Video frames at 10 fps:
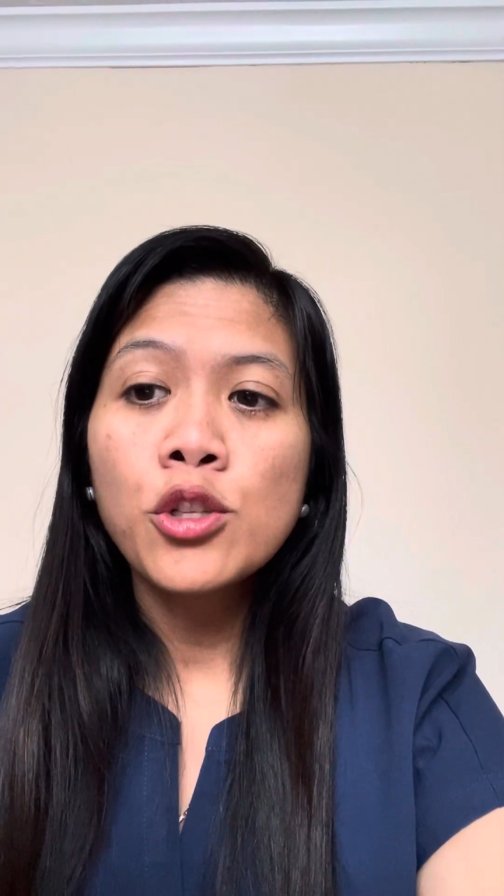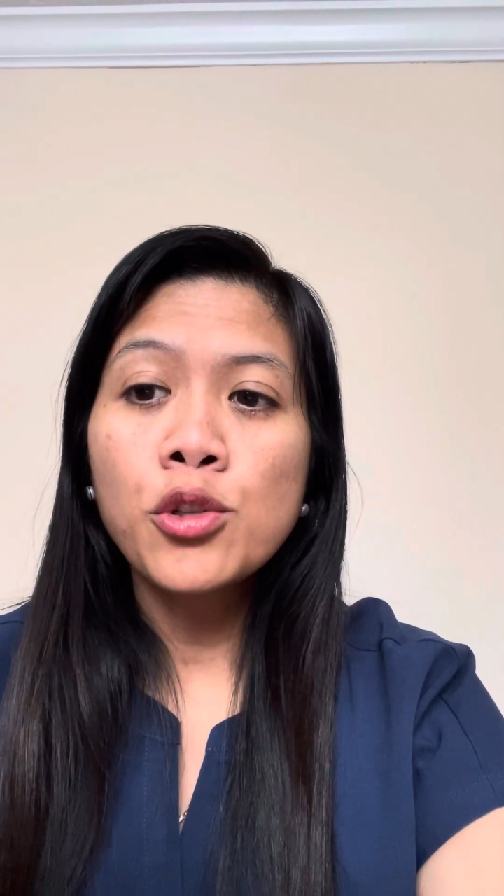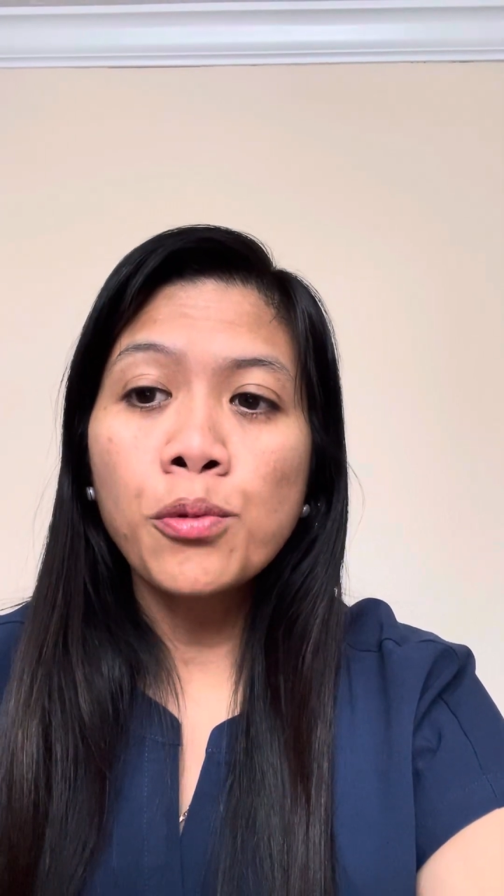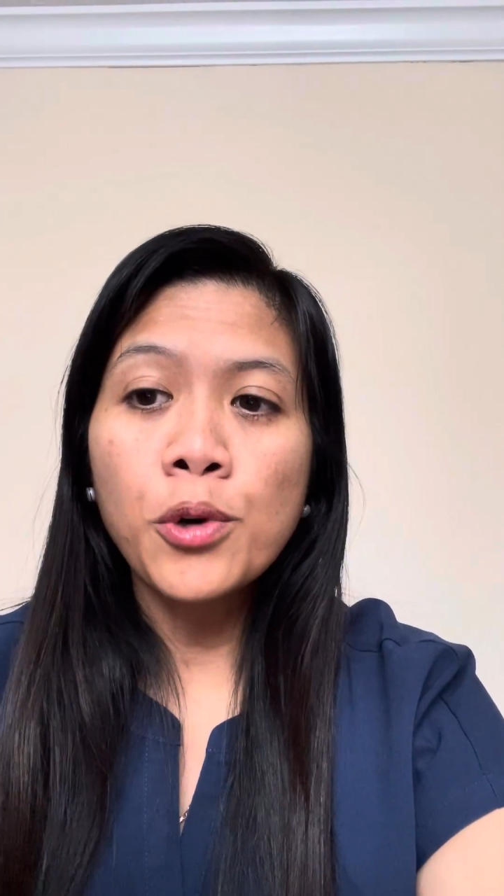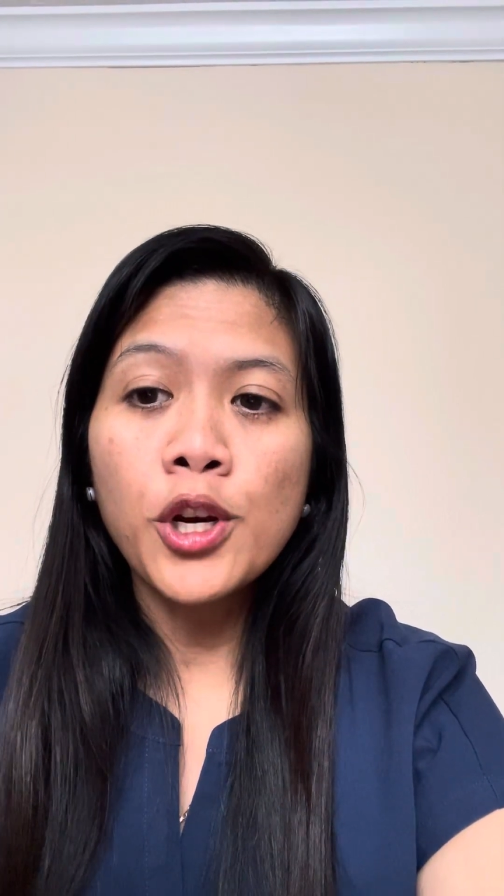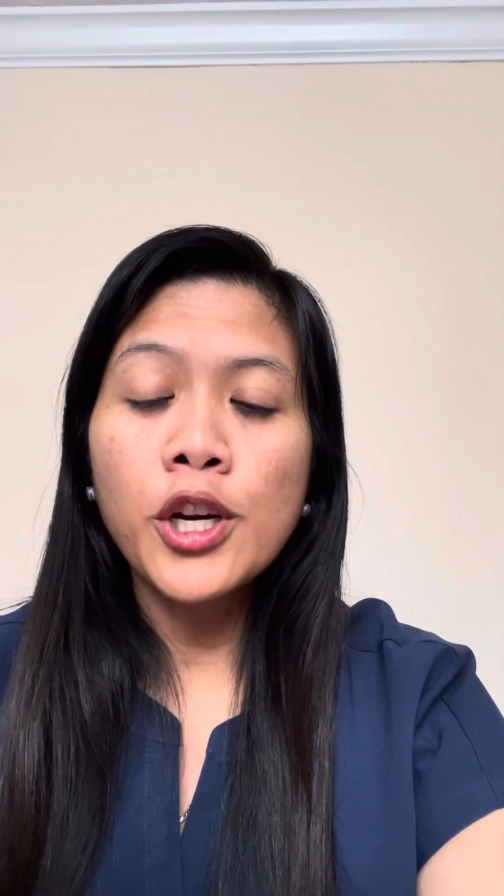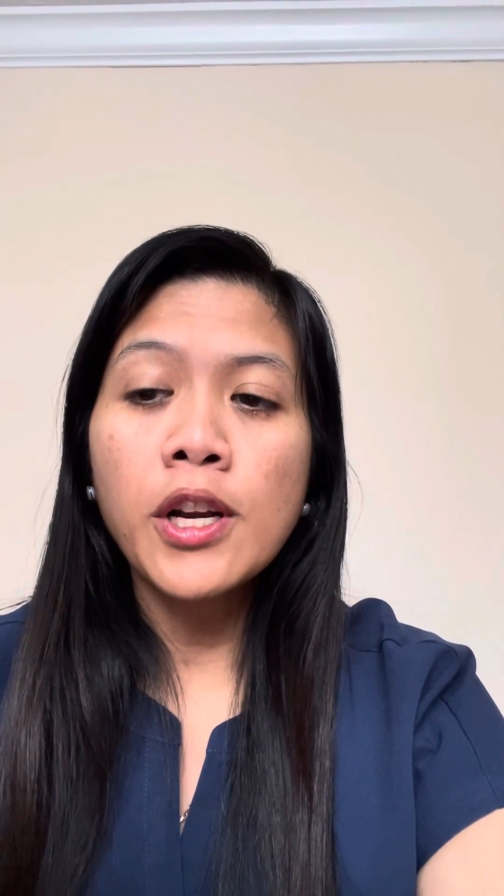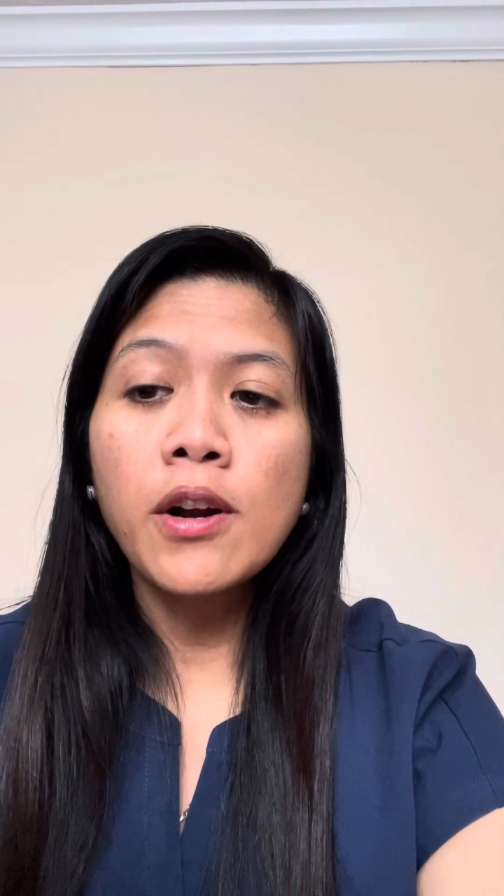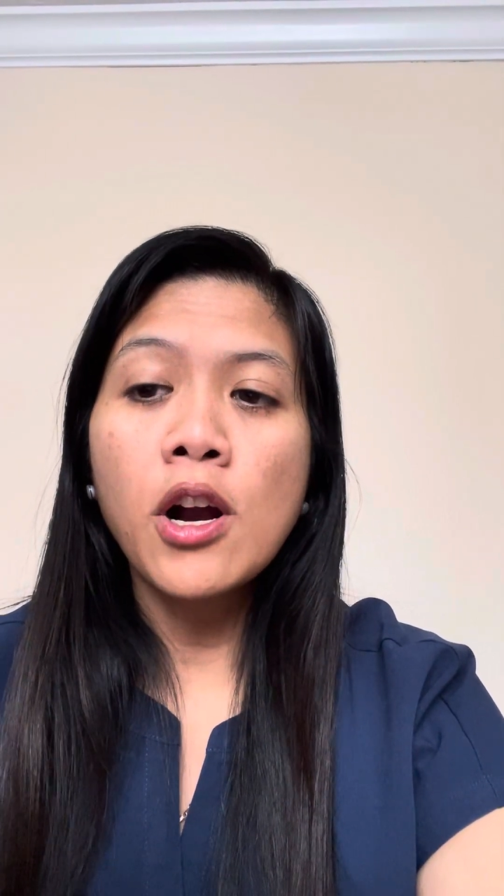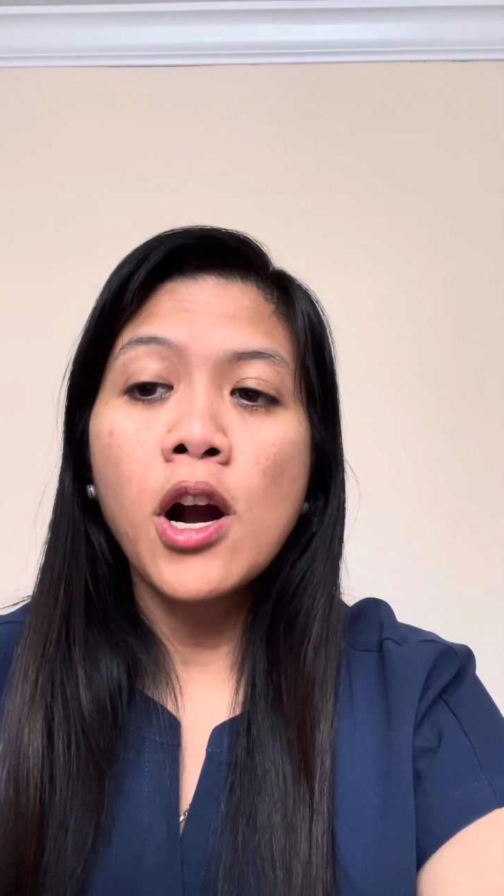to
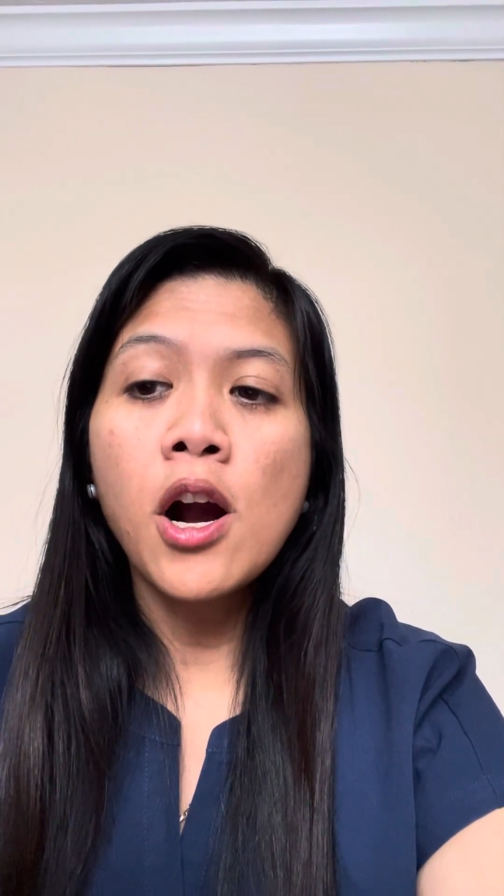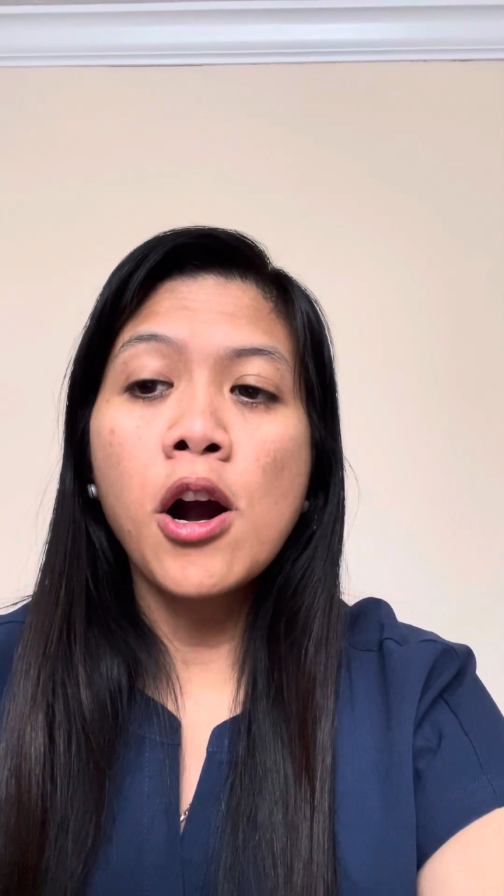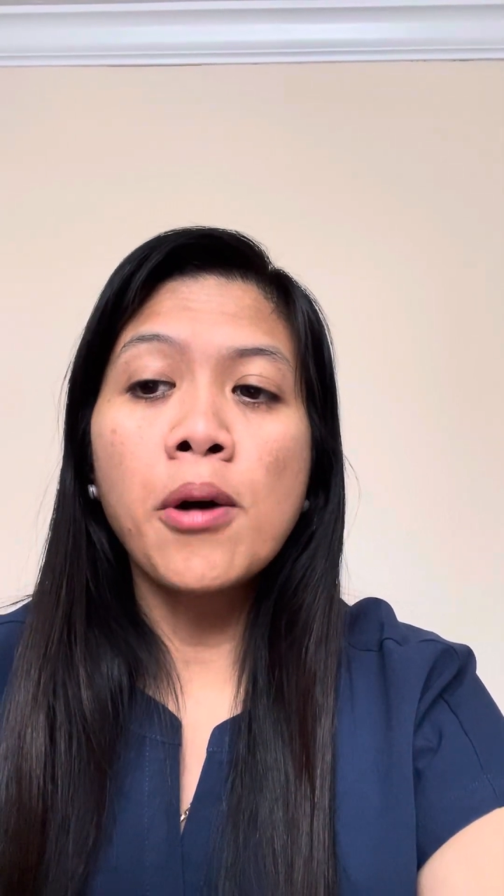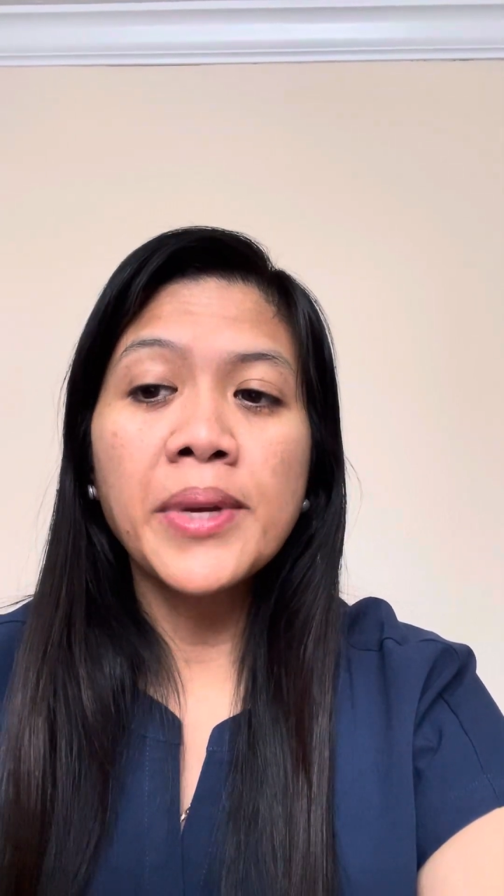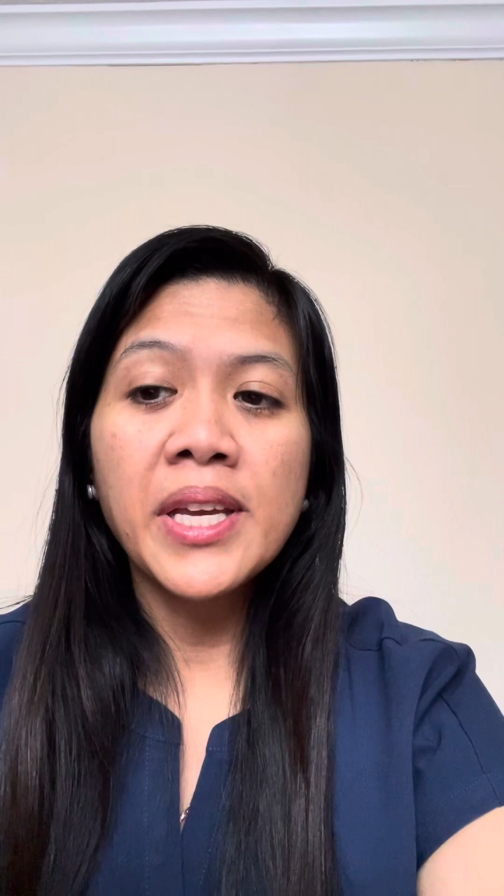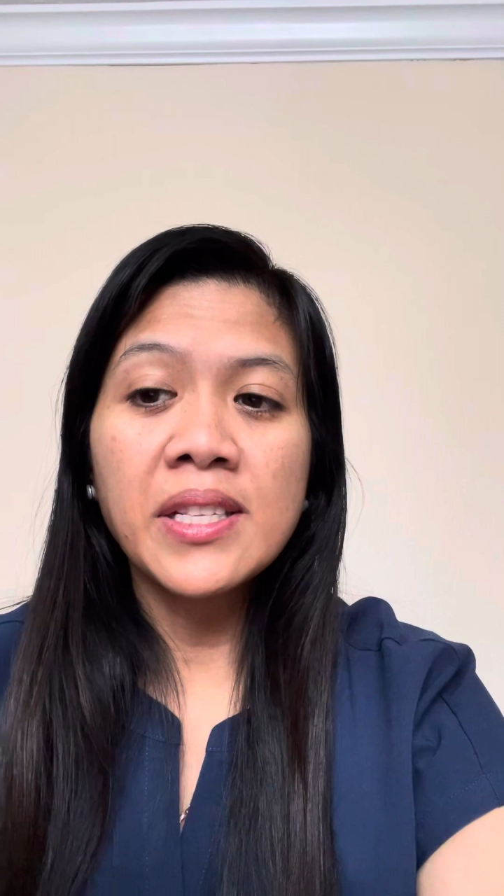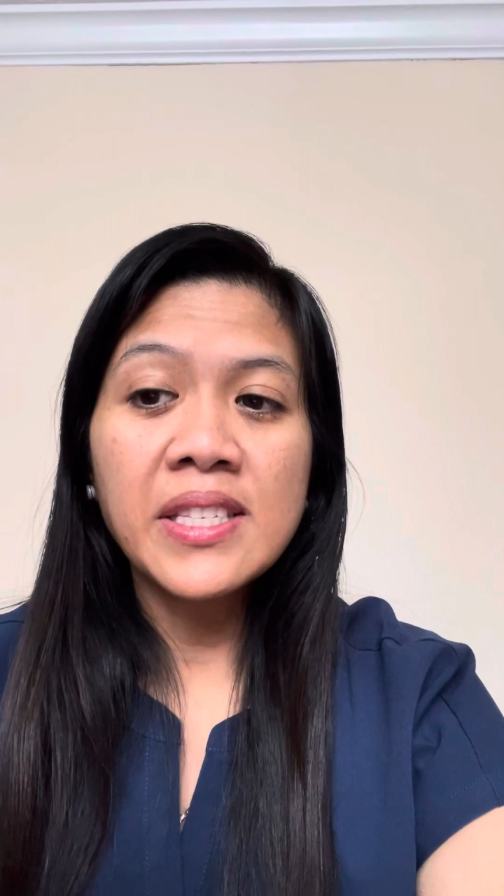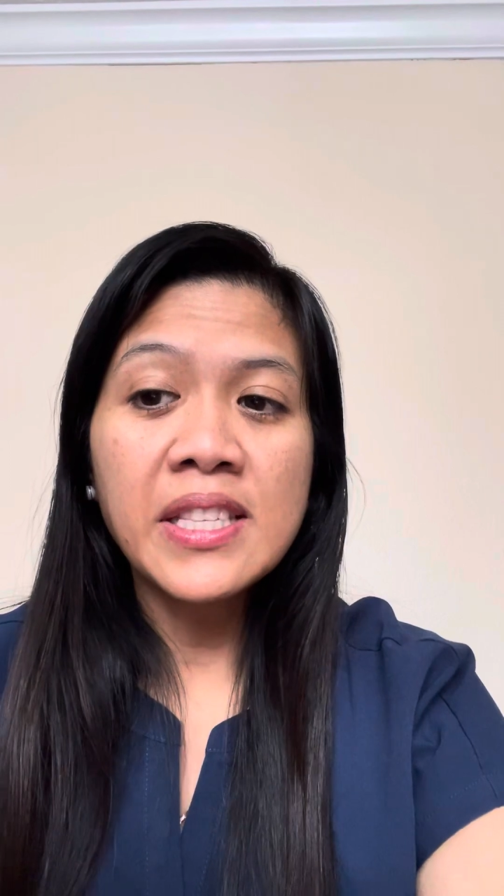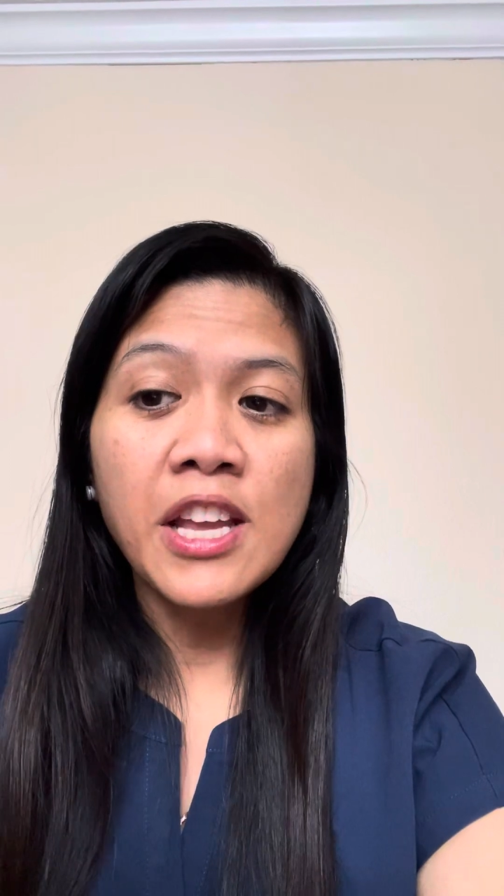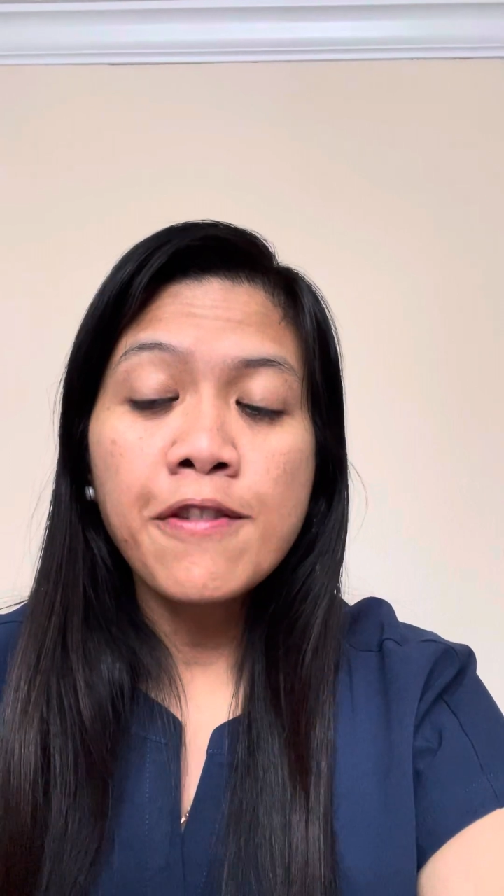work um, in
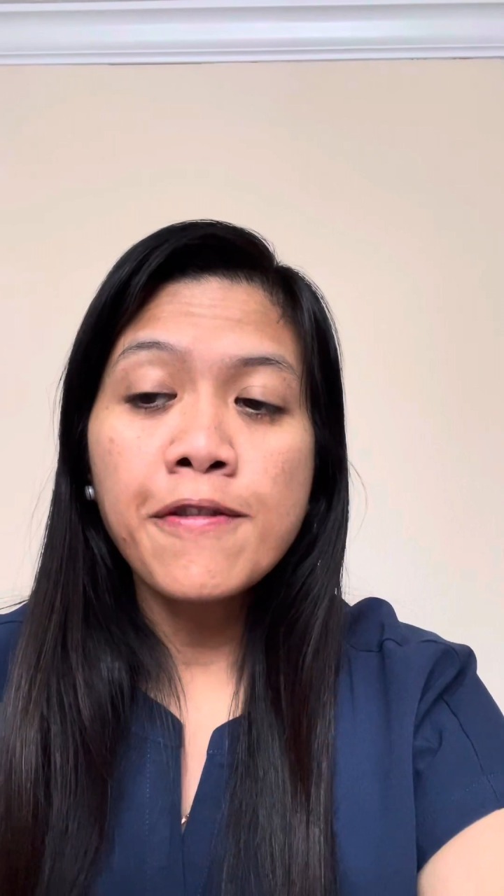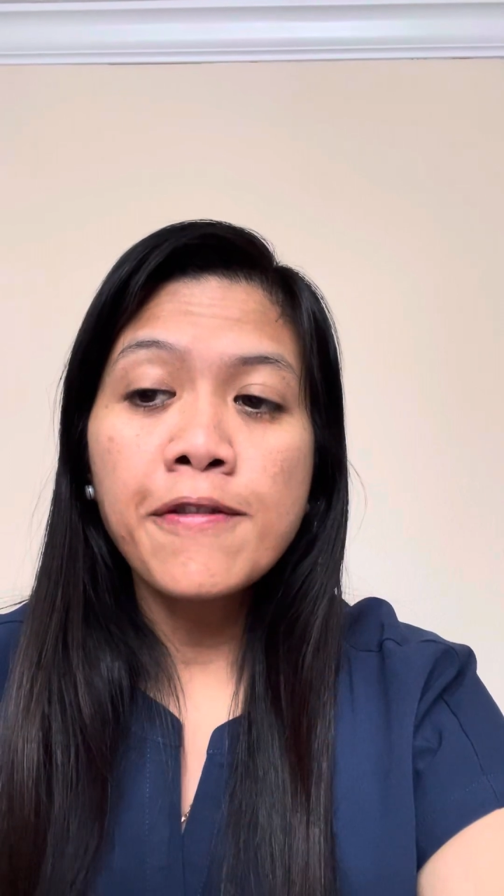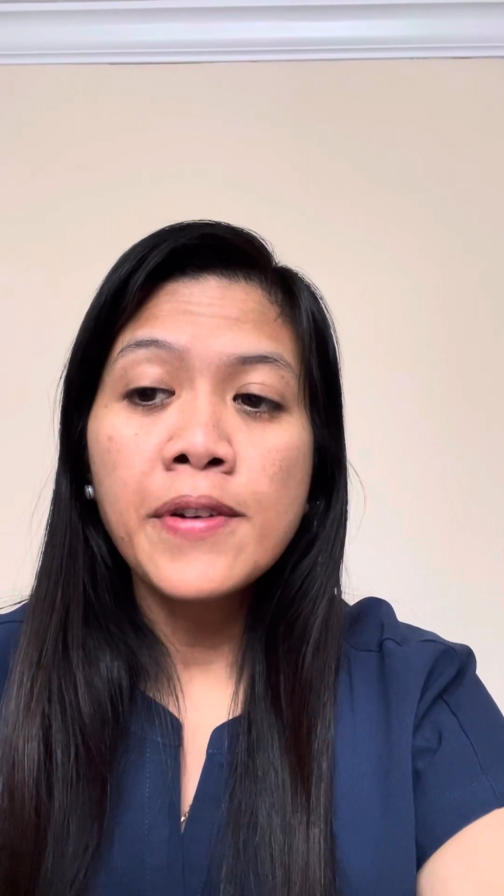SNF